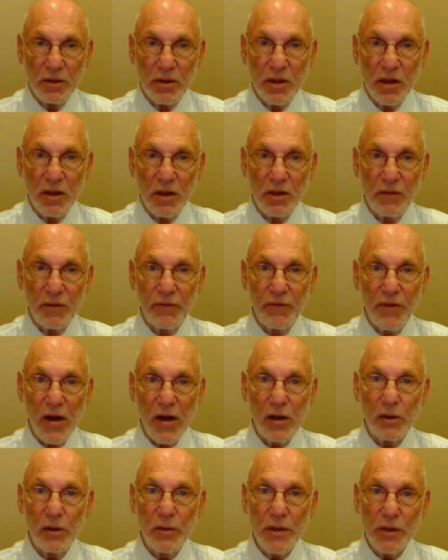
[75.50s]
In the
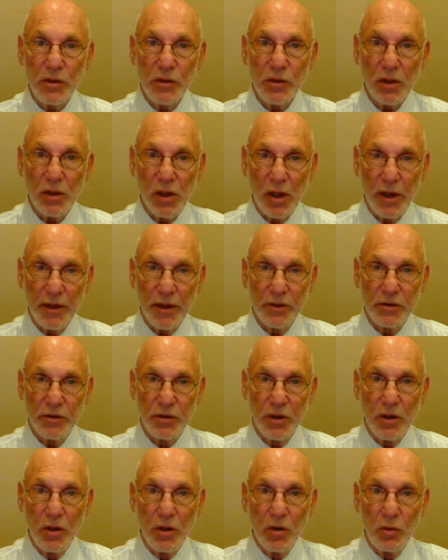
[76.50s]
following slides,
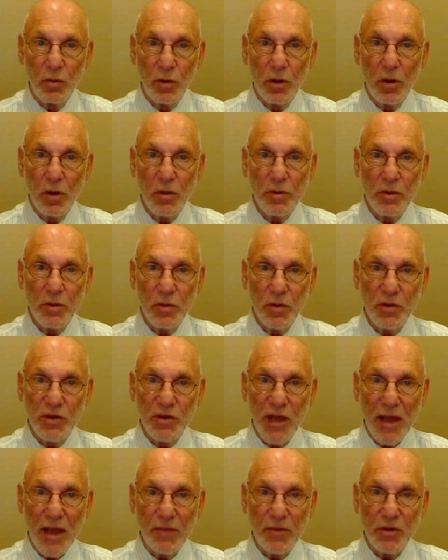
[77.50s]
we're going to
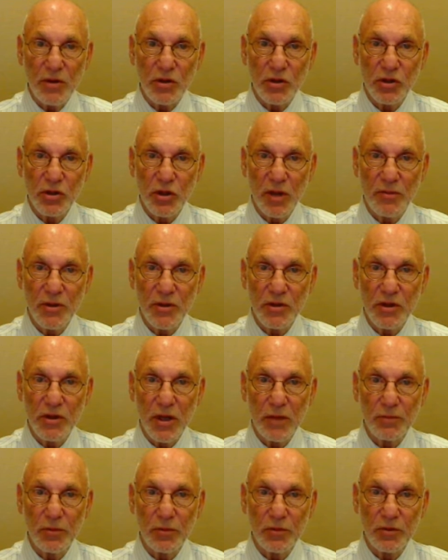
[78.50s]
examine some
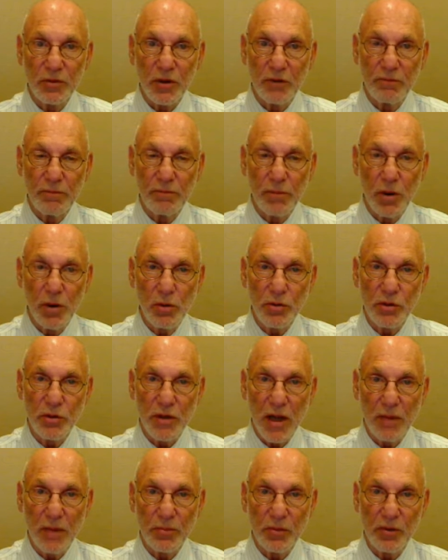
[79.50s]
examples of
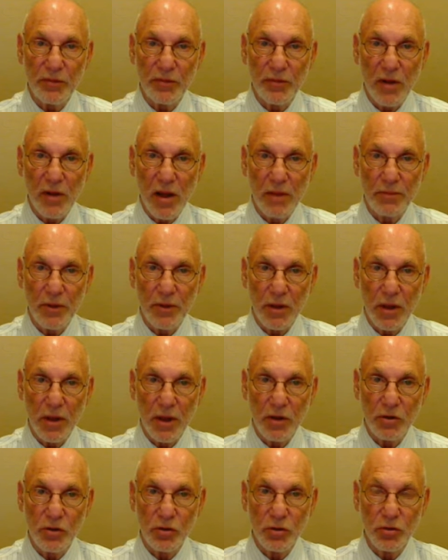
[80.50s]
postoperative
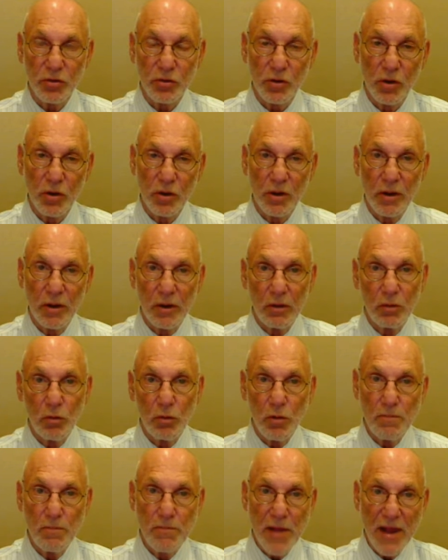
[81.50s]
complications
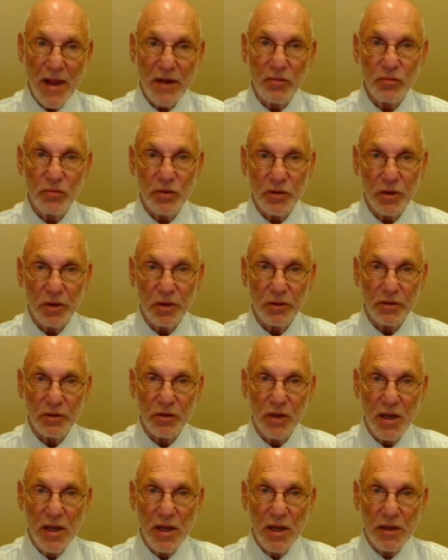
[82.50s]
or bad
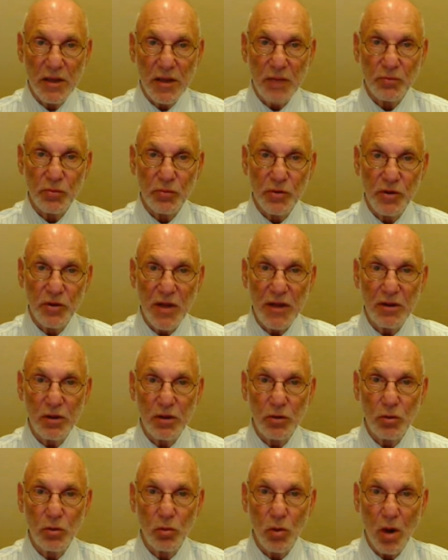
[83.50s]
results that
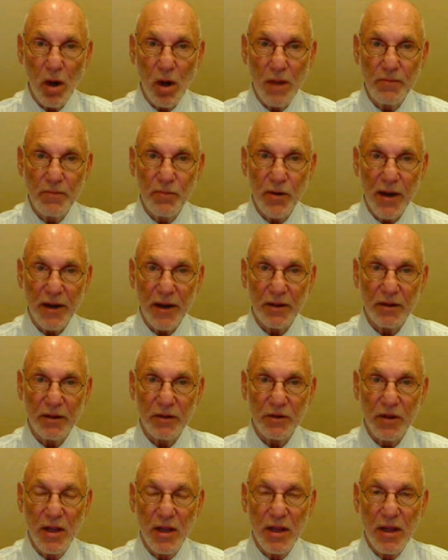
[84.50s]
presented to our
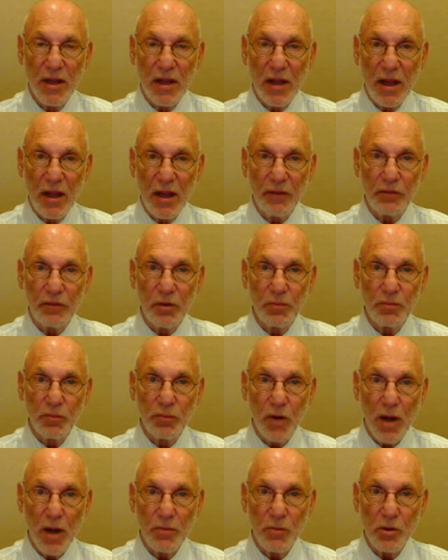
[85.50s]
practice after
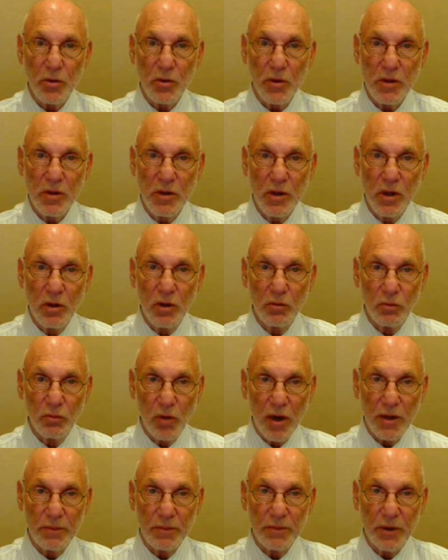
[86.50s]
primary
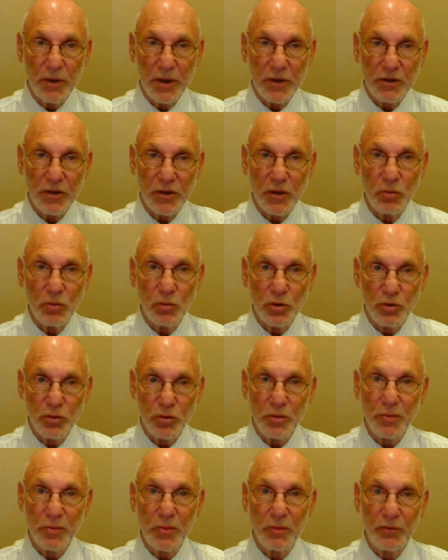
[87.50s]
rhinoplasty, which
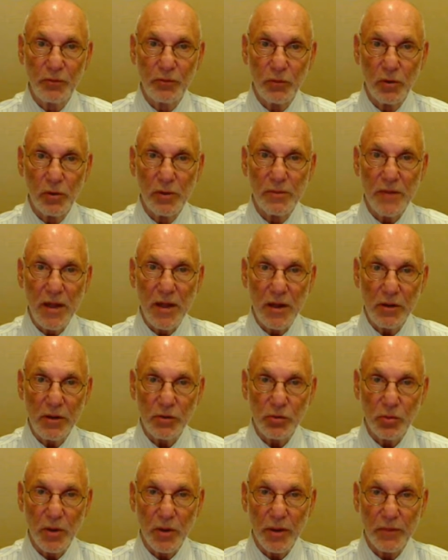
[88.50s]
was performed
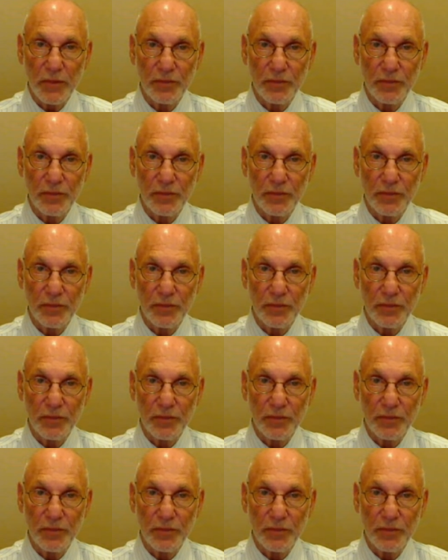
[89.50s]
elsewhere.